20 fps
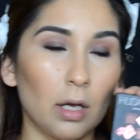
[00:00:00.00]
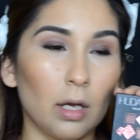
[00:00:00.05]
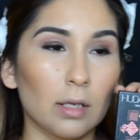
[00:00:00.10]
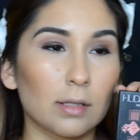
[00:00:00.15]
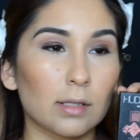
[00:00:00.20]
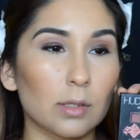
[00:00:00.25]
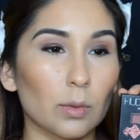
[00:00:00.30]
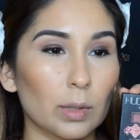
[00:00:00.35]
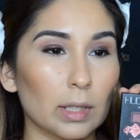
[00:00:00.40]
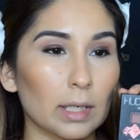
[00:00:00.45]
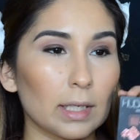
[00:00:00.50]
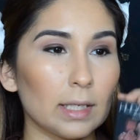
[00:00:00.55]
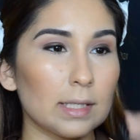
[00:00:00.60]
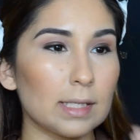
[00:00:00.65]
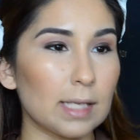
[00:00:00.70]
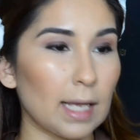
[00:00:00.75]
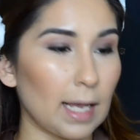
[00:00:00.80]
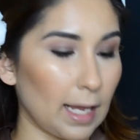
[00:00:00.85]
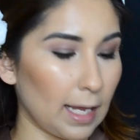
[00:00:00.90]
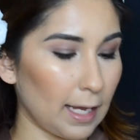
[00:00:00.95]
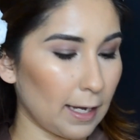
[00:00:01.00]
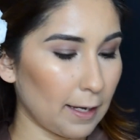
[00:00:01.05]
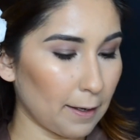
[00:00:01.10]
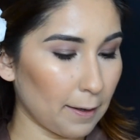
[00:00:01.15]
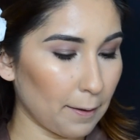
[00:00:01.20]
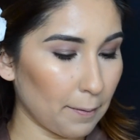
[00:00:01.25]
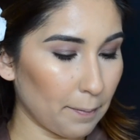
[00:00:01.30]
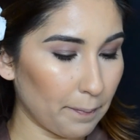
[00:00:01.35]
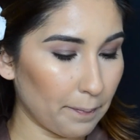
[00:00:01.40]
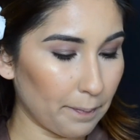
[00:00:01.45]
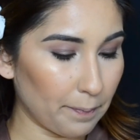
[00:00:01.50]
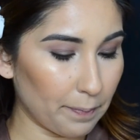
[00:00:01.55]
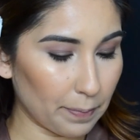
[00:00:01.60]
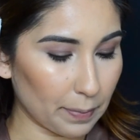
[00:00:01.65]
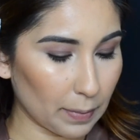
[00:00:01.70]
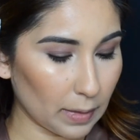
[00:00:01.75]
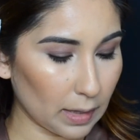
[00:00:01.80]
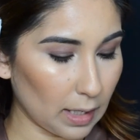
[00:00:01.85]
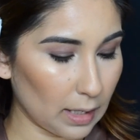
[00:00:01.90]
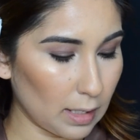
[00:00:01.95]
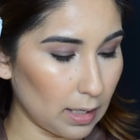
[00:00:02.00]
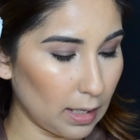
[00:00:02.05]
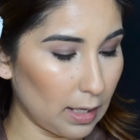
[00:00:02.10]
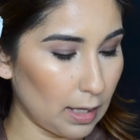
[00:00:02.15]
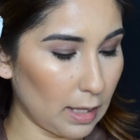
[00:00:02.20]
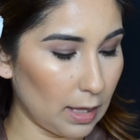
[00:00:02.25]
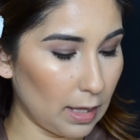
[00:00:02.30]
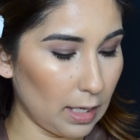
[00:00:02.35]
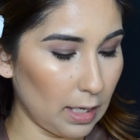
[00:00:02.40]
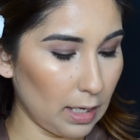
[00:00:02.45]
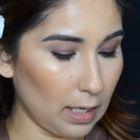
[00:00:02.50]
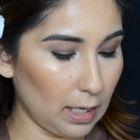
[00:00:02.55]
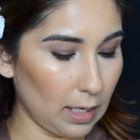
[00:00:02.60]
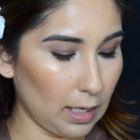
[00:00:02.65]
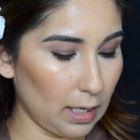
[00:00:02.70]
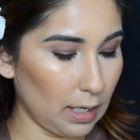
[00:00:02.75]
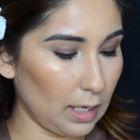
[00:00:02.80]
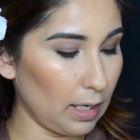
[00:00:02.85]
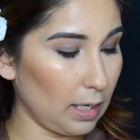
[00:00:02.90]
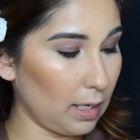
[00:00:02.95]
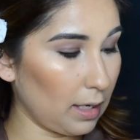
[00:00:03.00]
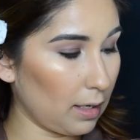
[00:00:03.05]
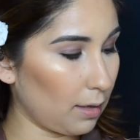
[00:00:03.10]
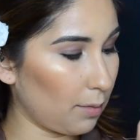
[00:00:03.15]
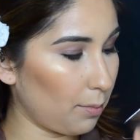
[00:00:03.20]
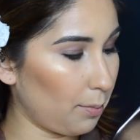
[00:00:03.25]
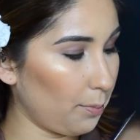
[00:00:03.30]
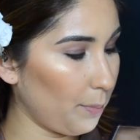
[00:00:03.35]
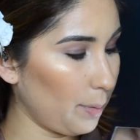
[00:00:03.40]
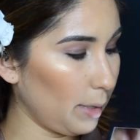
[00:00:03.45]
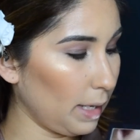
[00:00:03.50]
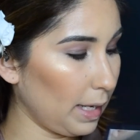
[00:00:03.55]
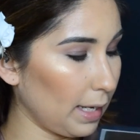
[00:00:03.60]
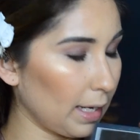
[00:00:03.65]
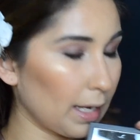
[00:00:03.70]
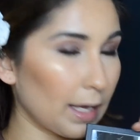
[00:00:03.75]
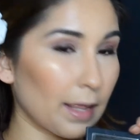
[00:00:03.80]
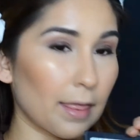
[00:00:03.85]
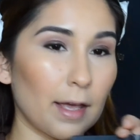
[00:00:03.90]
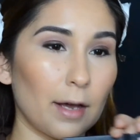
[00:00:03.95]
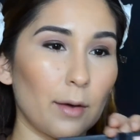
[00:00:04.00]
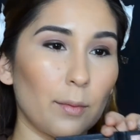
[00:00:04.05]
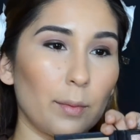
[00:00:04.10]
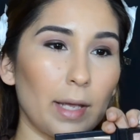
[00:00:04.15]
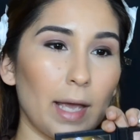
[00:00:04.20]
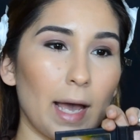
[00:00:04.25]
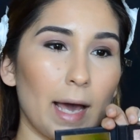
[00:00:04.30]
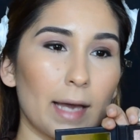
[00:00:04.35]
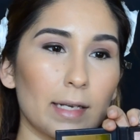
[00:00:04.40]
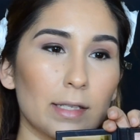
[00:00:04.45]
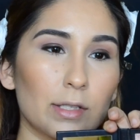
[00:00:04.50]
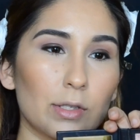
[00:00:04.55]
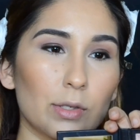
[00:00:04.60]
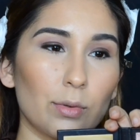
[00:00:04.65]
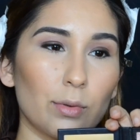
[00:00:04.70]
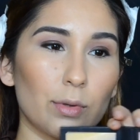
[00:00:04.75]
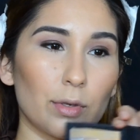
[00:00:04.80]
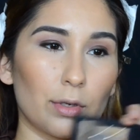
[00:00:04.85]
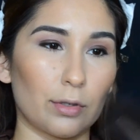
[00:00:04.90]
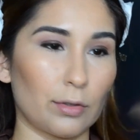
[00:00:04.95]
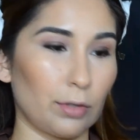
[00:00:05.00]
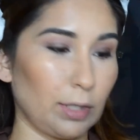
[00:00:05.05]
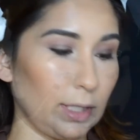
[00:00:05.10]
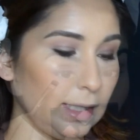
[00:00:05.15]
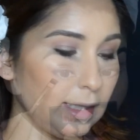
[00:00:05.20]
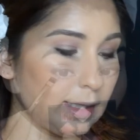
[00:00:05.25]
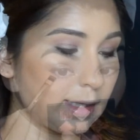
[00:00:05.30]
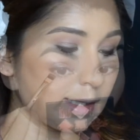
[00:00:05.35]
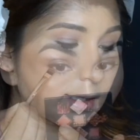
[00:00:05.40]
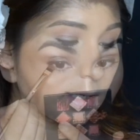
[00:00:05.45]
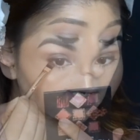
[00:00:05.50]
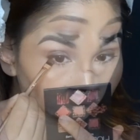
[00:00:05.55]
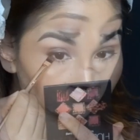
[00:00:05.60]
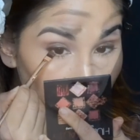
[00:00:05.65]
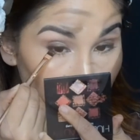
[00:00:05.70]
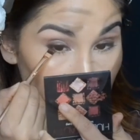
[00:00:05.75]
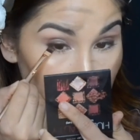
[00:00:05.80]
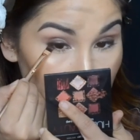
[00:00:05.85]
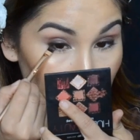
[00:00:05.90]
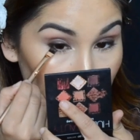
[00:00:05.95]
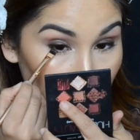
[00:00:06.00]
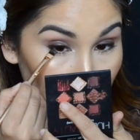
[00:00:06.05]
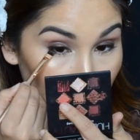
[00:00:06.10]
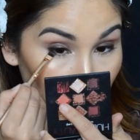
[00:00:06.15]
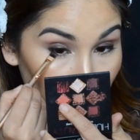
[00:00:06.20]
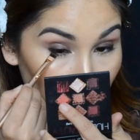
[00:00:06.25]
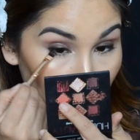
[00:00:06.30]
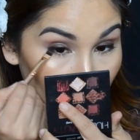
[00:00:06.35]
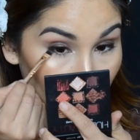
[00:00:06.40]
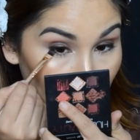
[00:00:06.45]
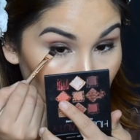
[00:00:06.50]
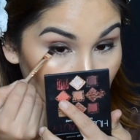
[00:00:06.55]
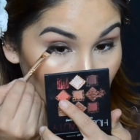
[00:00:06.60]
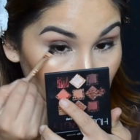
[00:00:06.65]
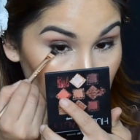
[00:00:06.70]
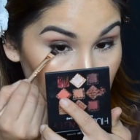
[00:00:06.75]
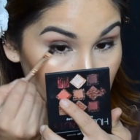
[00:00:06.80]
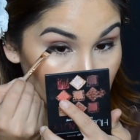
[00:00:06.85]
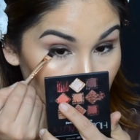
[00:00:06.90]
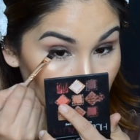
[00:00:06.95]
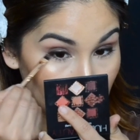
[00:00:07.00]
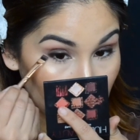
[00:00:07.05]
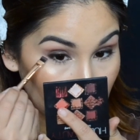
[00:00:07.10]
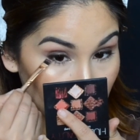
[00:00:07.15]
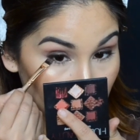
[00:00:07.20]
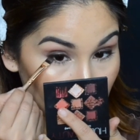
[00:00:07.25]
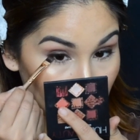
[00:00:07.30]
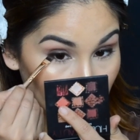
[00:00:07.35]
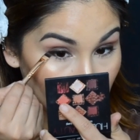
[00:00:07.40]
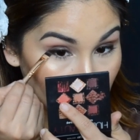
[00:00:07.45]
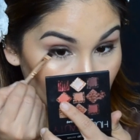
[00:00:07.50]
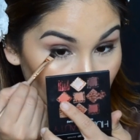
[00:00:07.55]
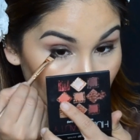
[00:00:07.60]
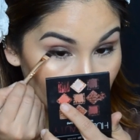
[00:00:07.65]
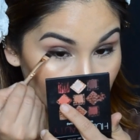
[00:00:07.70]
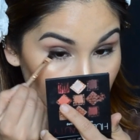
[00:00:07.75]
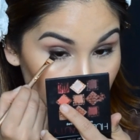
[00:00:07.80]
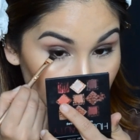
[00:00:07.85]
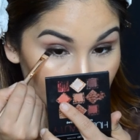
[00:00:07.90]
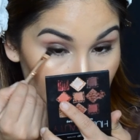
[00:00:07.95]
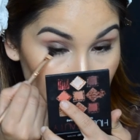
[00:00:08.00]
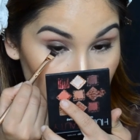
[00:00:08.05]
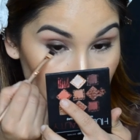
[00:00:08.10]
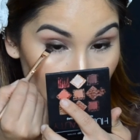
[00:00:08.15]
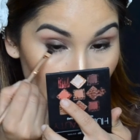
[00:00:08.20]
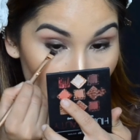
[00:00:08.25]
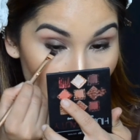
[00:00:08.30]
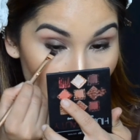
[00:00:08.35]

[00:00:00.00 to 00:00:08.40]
so we're gonna take the pink that we added to the crease, put it right underneath my lashes.